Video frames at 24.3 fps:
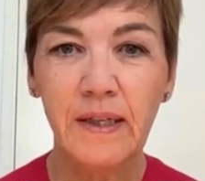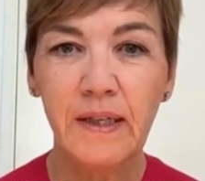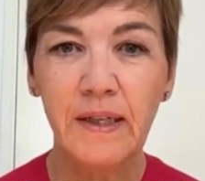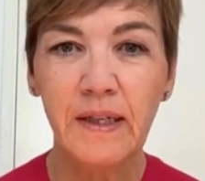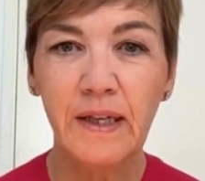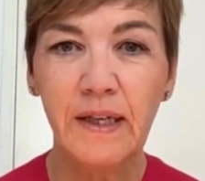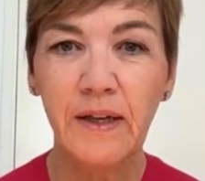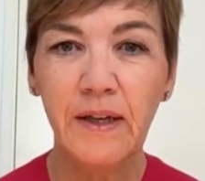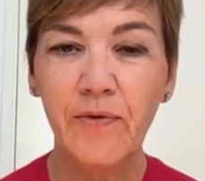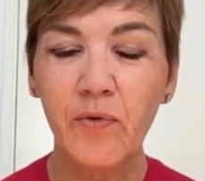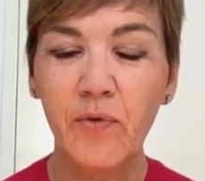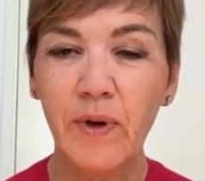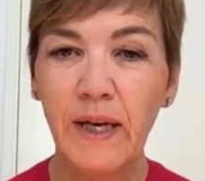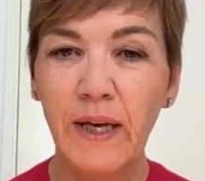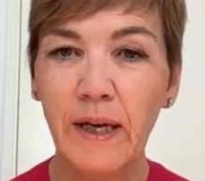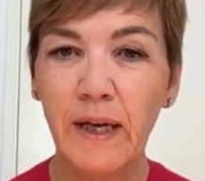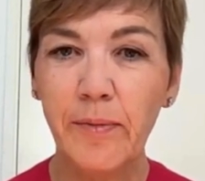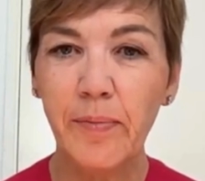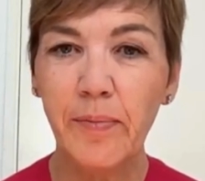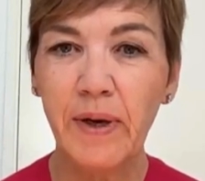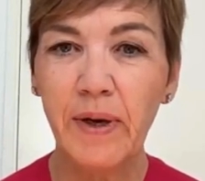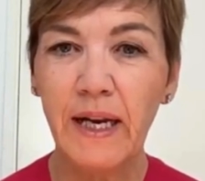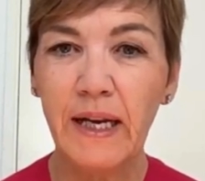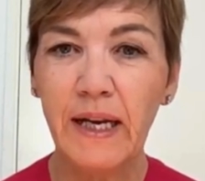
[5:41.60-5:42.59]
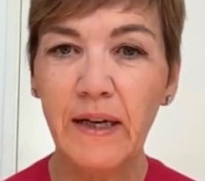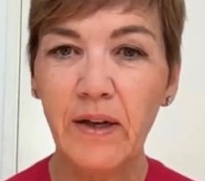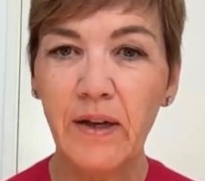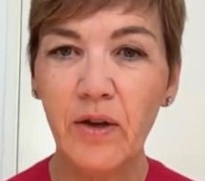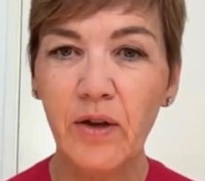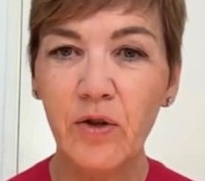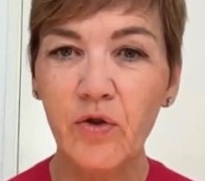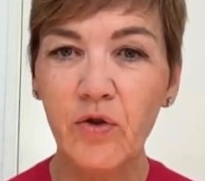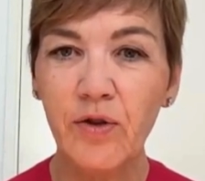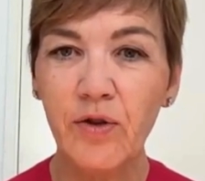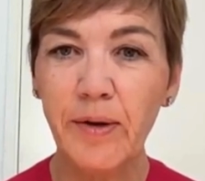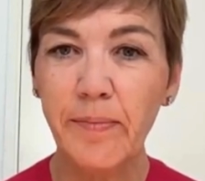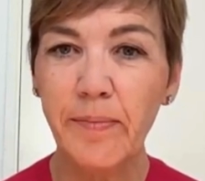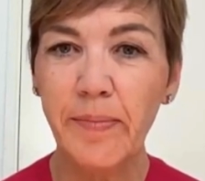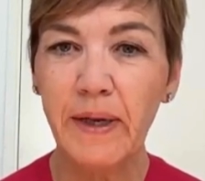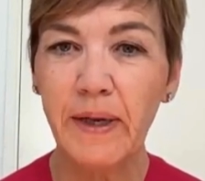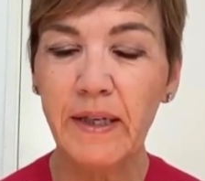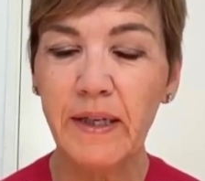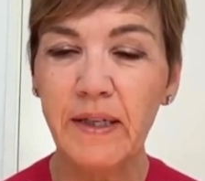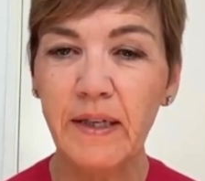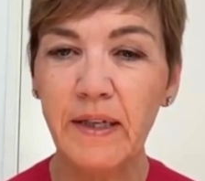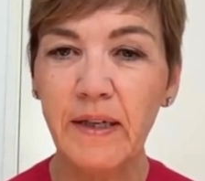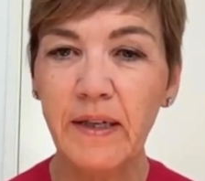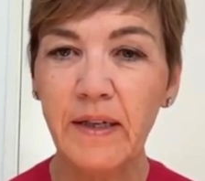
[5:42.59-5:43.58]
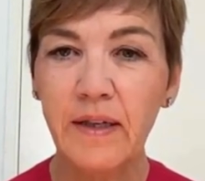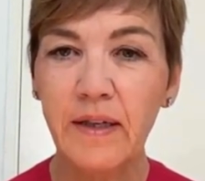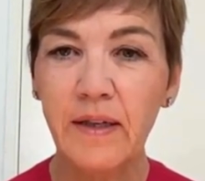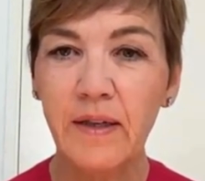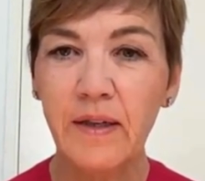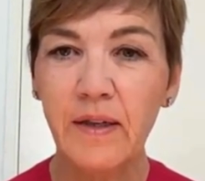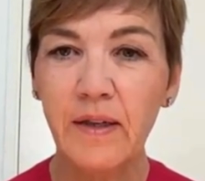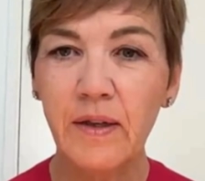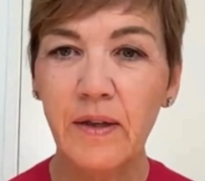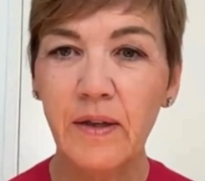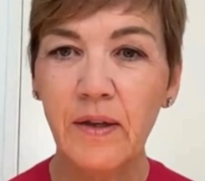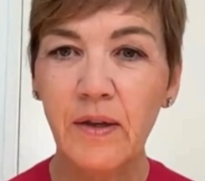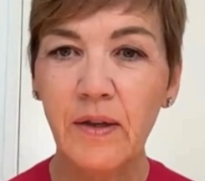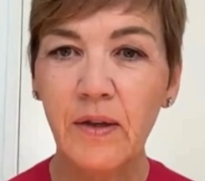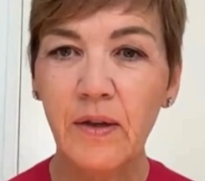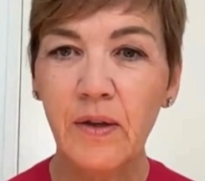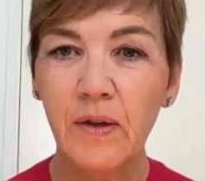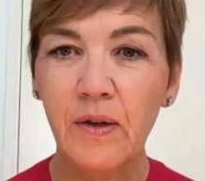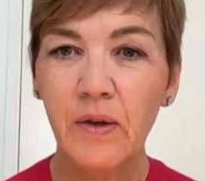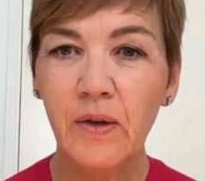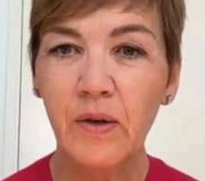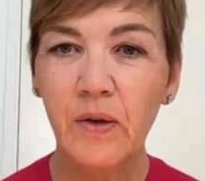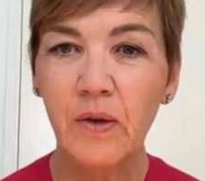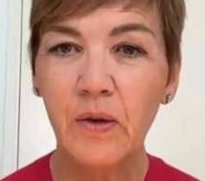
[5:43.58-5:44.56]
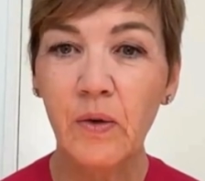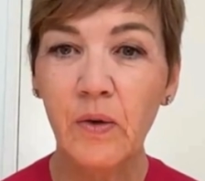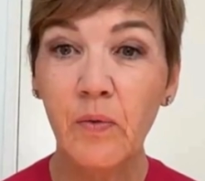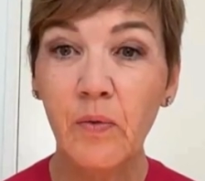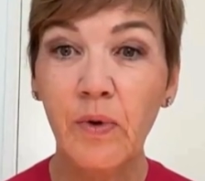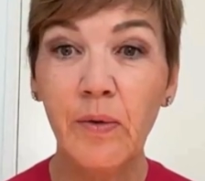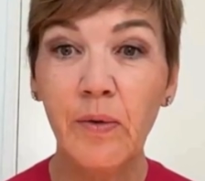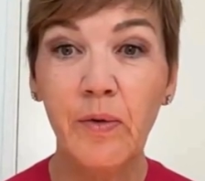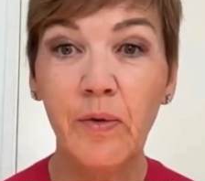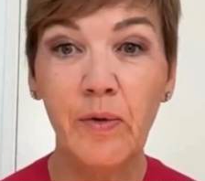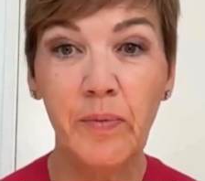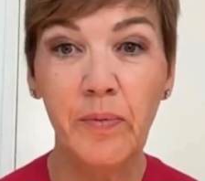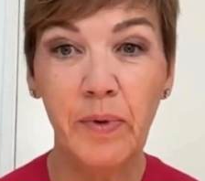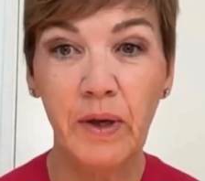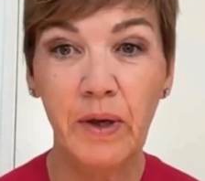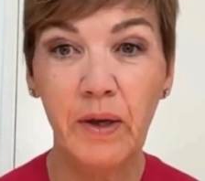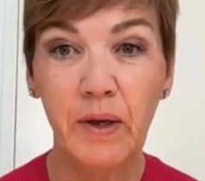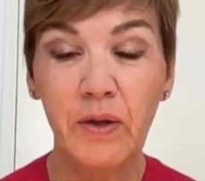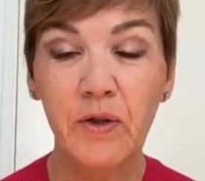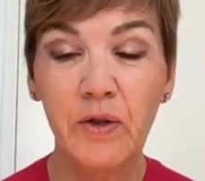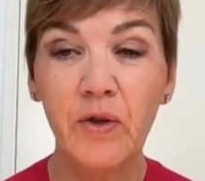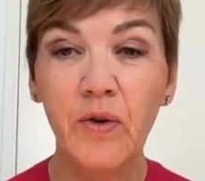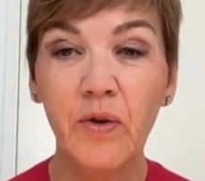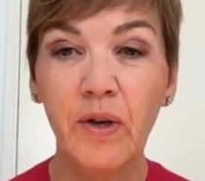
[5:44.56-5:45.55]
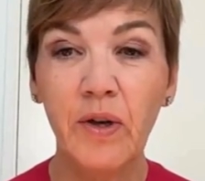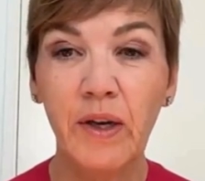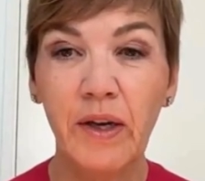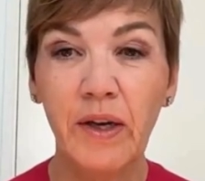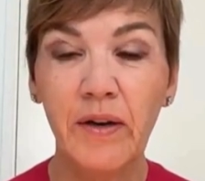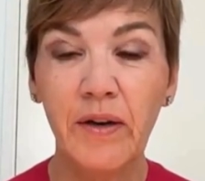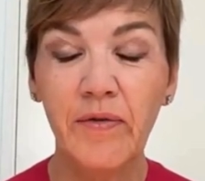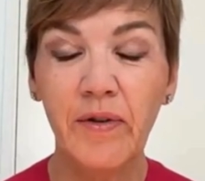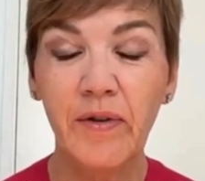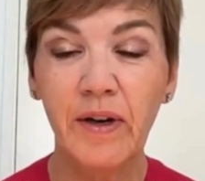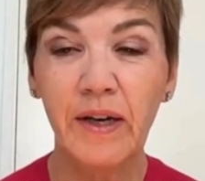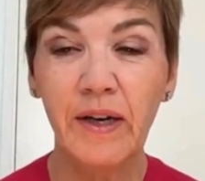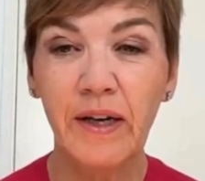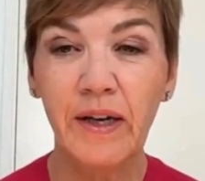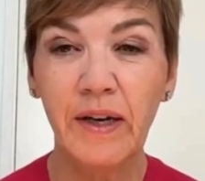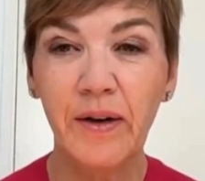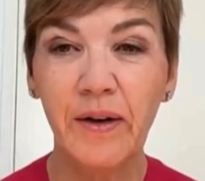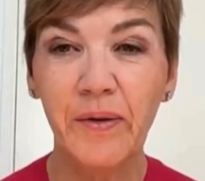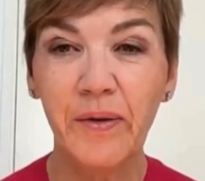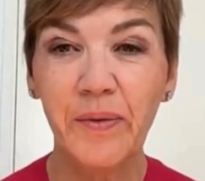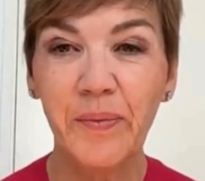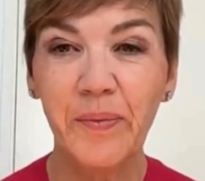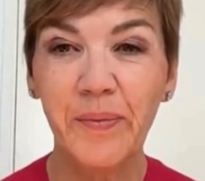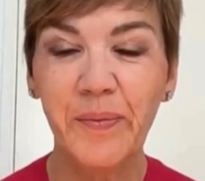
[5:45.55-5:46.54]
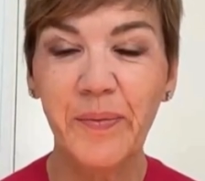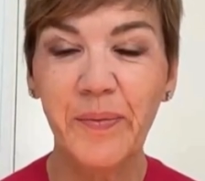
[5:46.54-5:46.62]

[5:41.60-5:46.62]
If we had planned our trip better, we would be enjoying it right now.